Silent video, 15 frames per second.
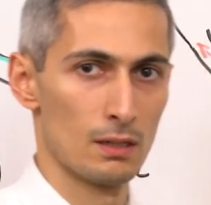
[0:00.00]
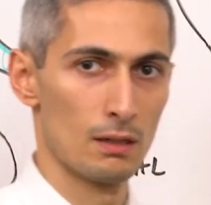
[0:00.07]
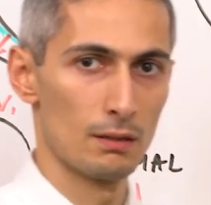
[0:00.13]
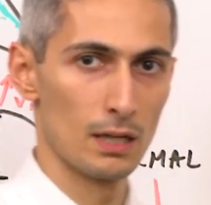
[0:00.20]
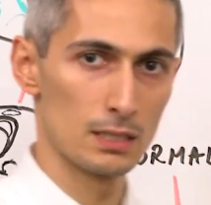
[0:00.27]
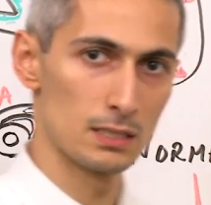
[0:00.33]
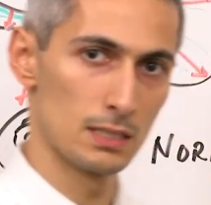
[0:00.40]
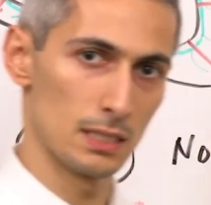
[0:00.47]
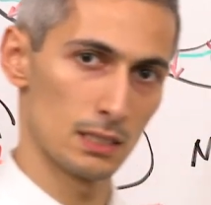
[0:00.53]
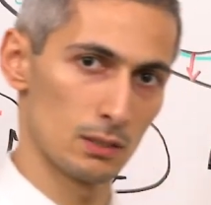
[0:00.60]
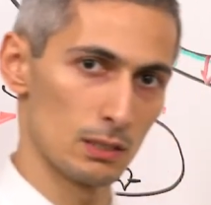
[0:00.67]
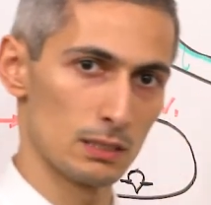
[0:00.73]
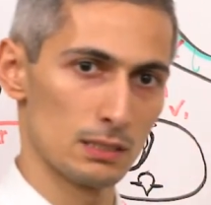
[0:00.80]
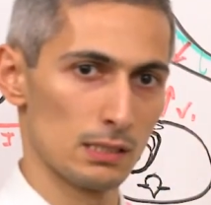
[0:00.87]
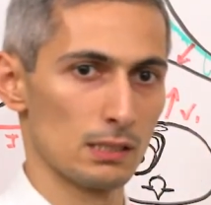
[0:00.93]
thus
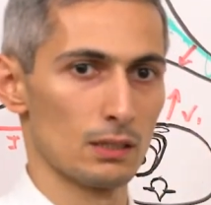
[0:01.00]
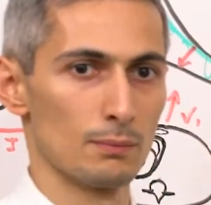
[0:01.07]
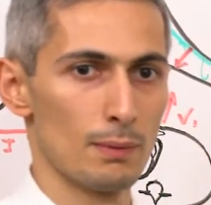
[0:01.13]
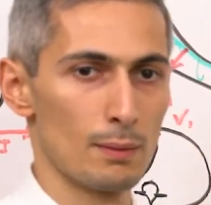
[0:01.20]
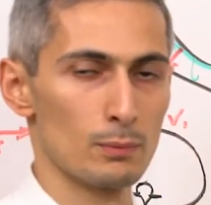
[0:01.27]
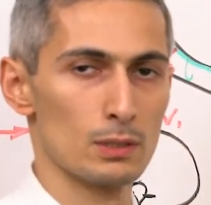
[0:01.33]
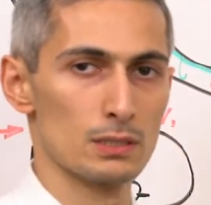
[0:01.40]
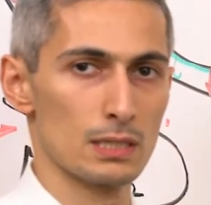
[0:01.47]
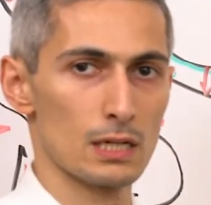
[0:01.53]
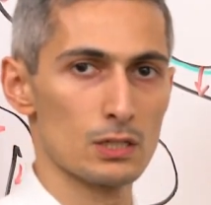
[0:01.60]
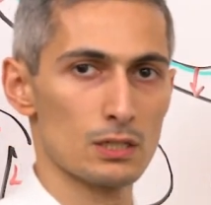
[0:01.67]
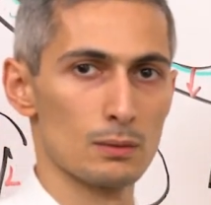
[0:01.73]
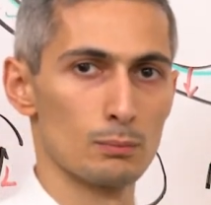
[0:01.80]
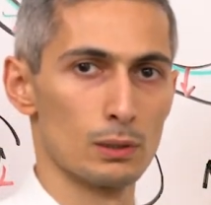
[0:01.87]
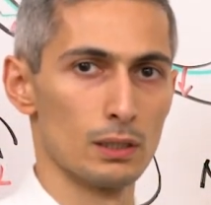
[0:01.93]
decreasing your
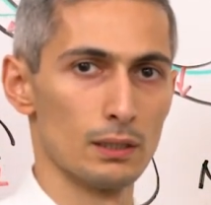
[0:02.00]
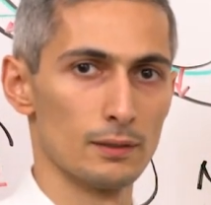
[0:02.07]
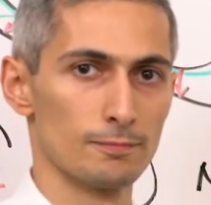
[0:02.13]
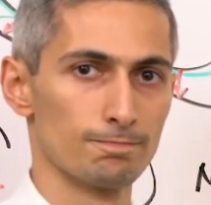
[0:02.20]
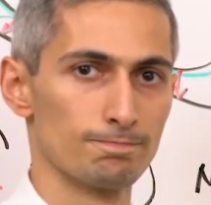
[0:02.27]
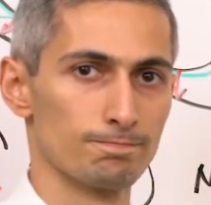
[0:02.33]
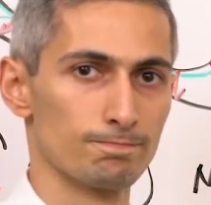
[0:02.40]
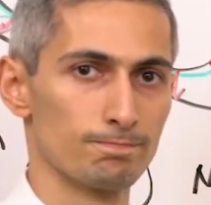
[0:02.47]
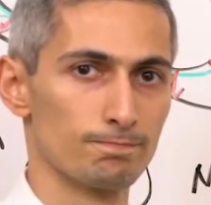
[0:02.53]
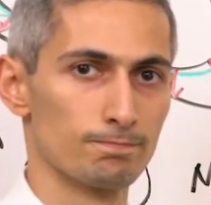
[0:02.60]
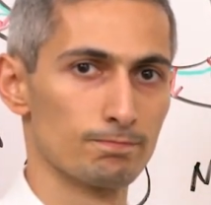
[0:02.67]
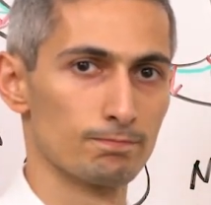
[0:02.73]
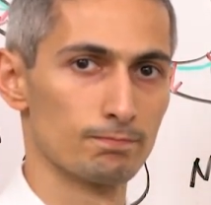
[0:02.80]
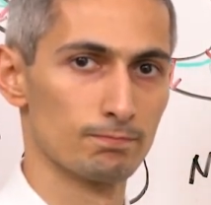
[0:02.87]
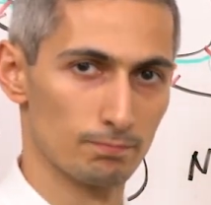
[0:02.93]
memorization burden.
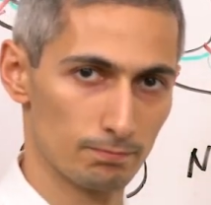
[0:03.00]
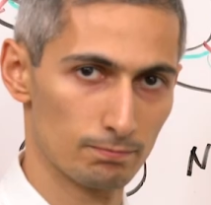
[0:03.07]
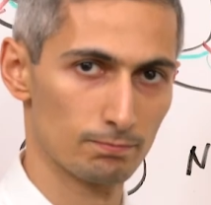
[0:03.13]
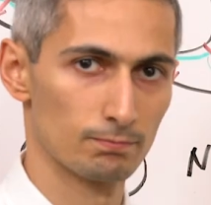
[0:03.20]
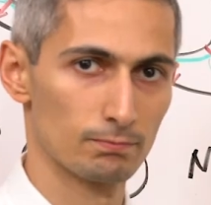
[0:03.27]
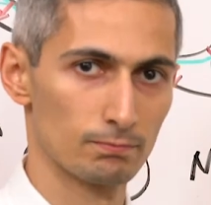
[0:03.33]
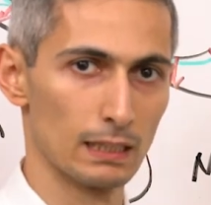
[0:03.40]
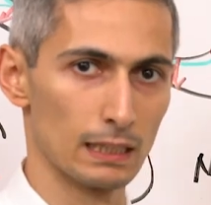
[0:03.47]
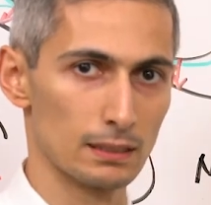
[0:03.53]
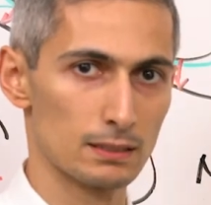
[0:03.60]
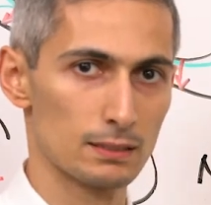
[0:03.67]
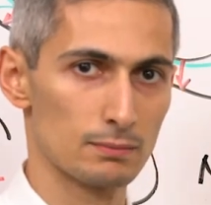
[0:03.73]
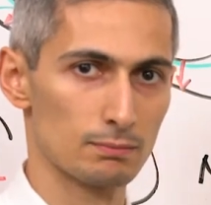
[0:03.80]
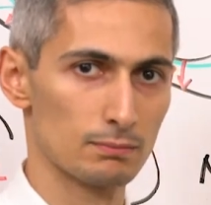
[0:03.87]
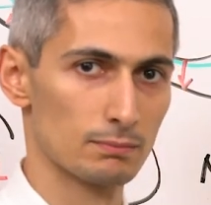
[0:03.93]

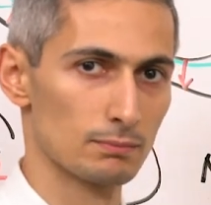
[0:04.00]
Thanks.